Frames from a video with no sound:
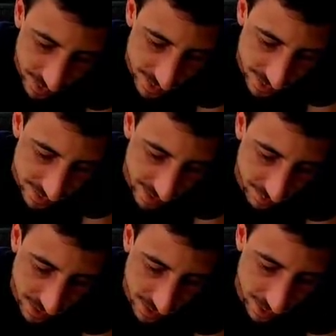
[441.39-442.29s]
It's a
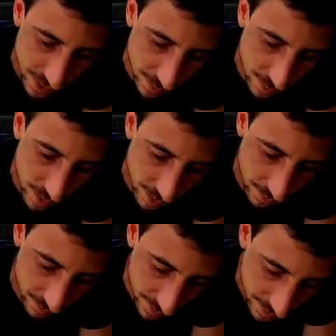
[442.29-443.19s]
Sammy, a double one
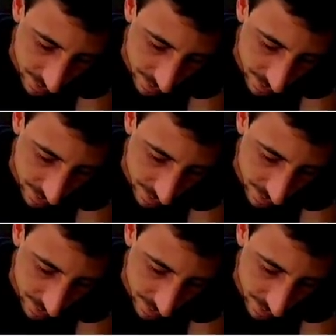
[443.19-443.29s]
off.